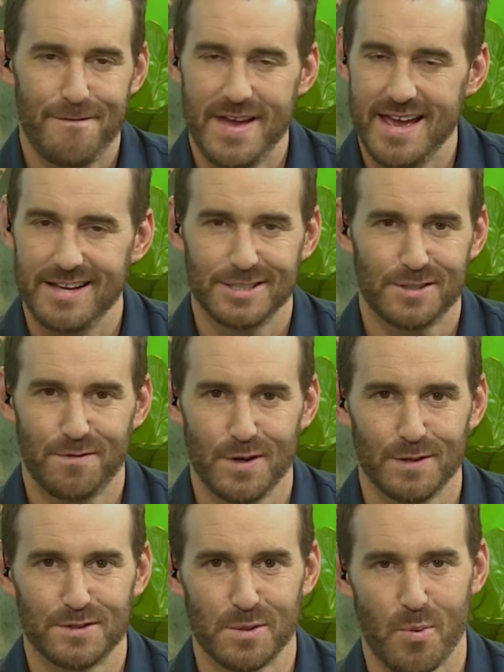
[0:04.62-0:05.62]
Life
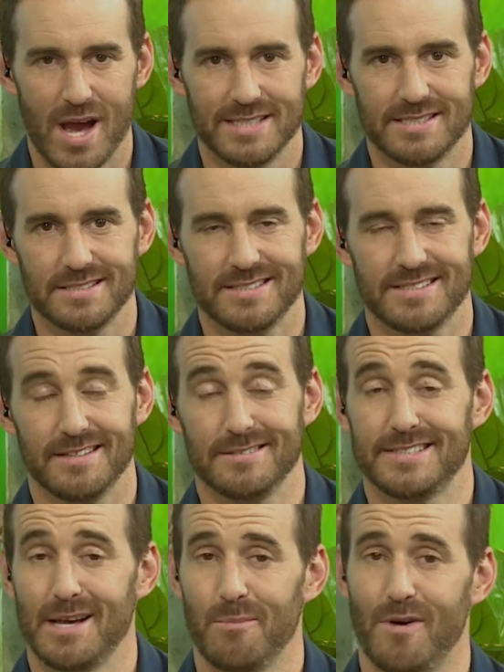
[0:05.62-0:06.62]
is full of
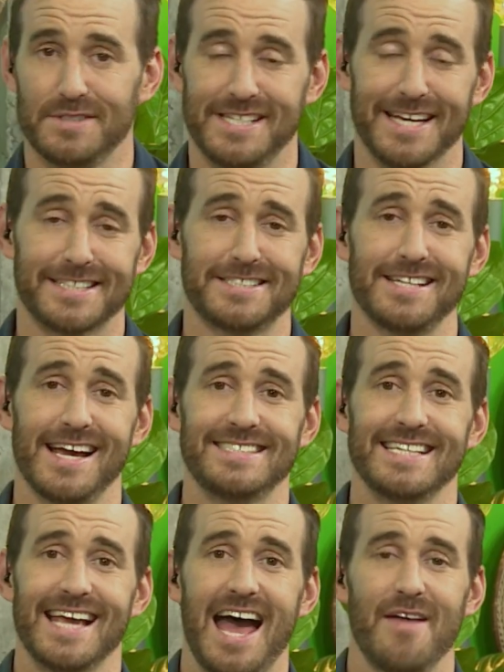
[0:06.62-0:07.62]
surprises, some obviously
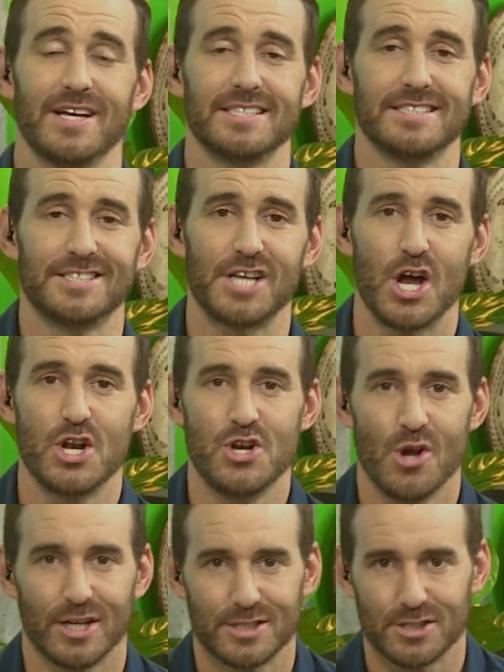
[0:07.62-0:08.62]
exciting,
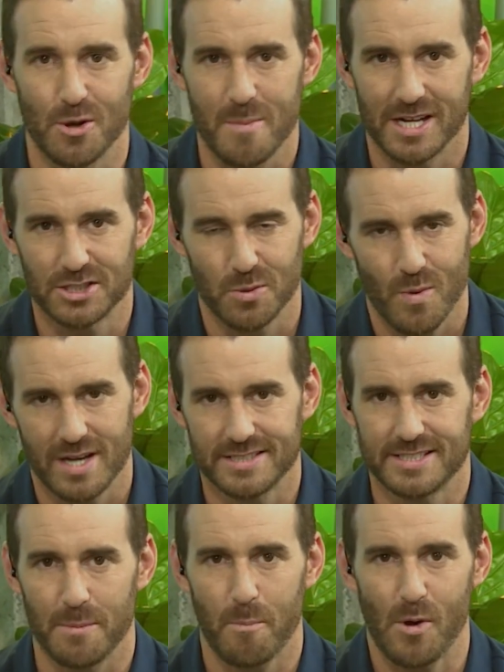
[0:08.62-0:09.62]
others not so
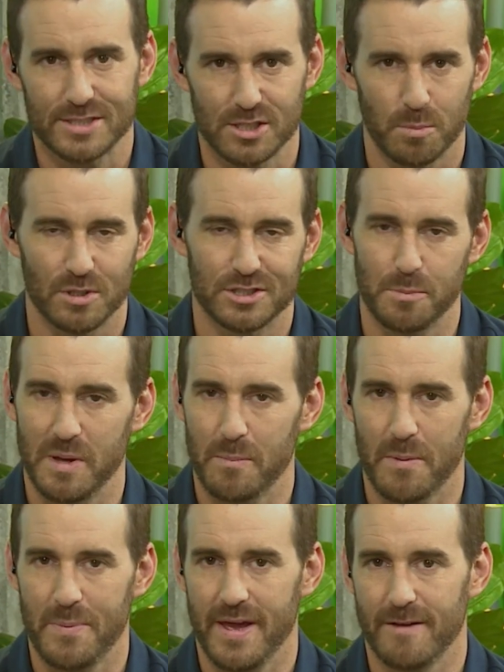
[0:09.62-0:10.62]
much. And while it's
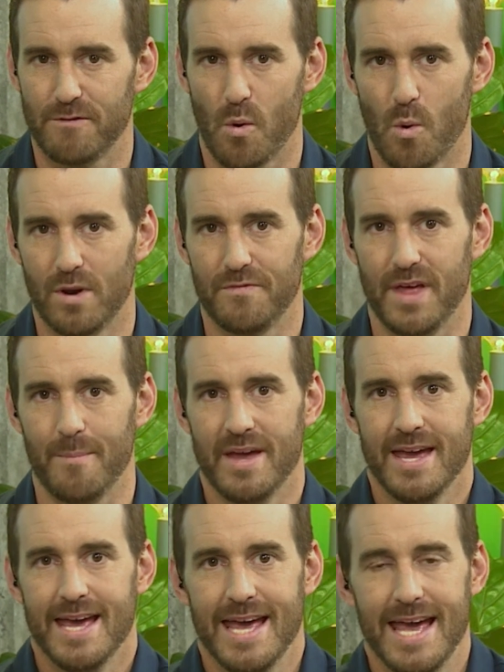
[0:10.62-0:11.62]
impossible to be prepared for
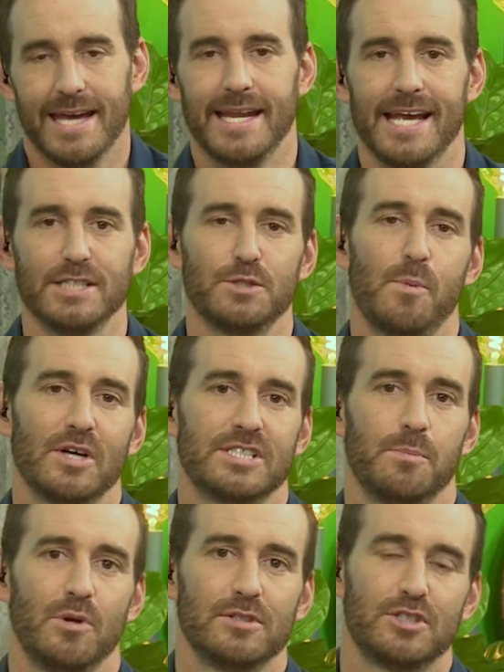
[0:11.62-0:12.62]
all of them, it
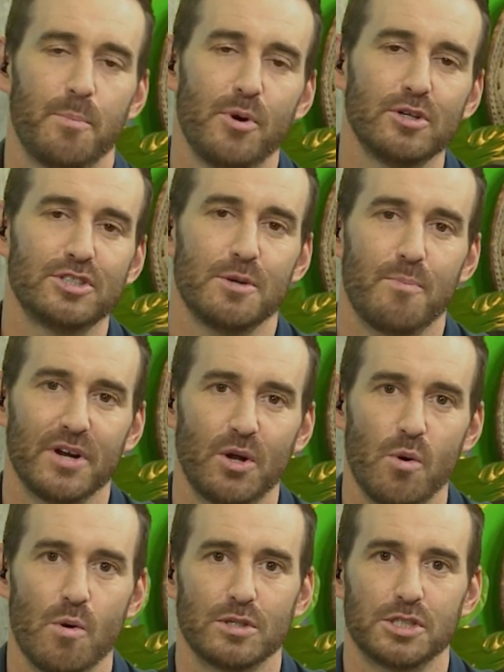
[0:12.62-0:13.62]
is possible to
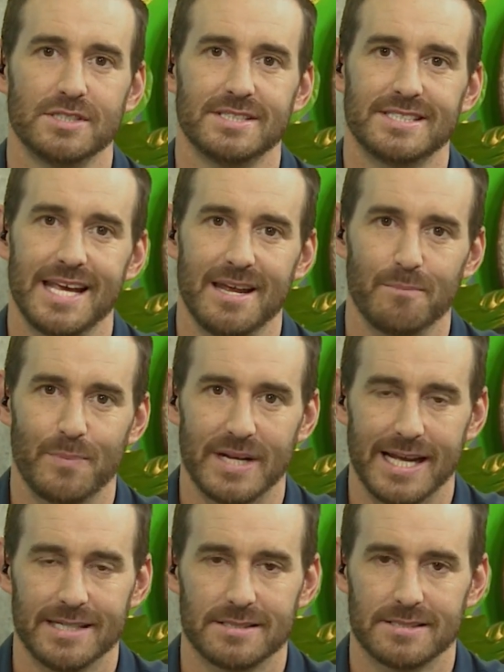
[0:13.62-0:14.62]
put precautions
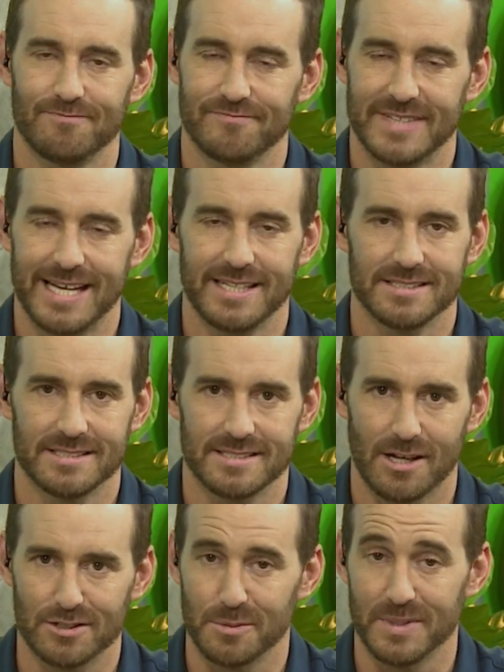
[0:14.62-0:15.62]
in place.
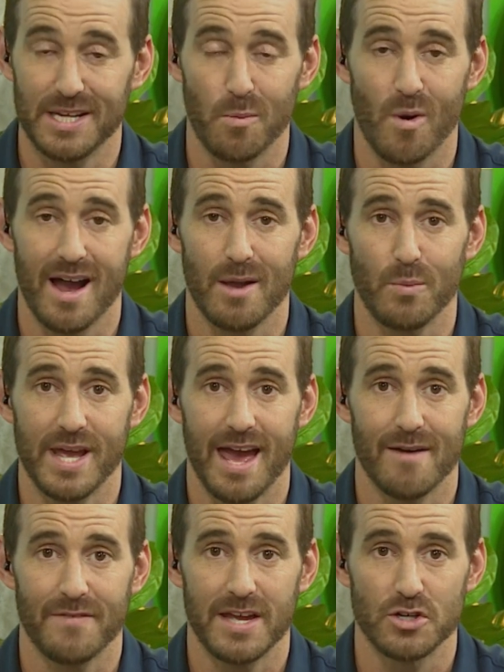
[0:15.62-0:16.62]
That is ultimately
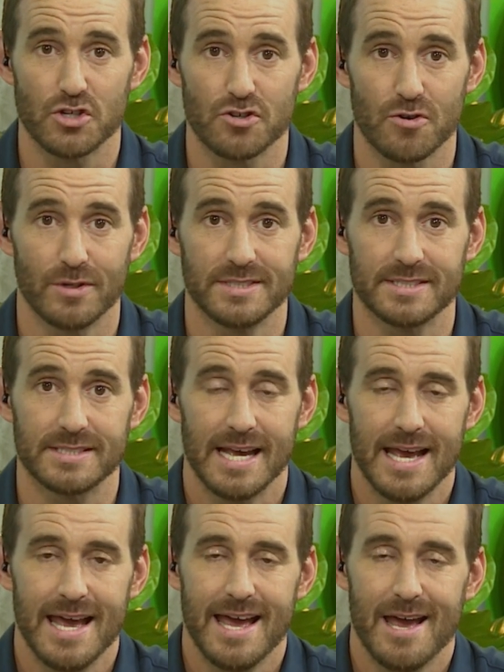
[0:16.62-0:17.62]
why we have
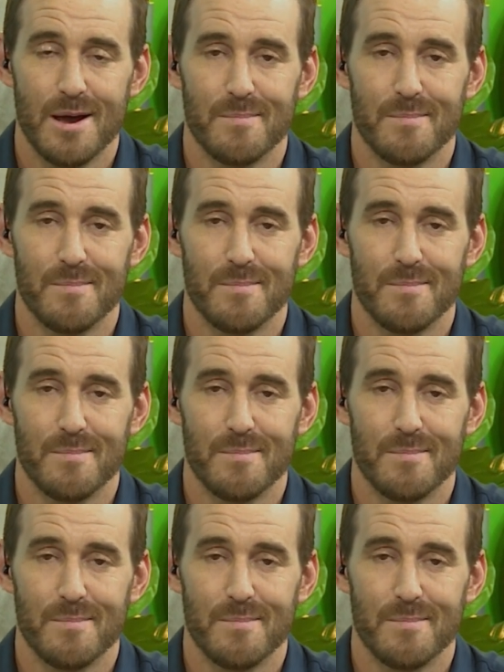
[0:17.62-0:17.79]
insurance.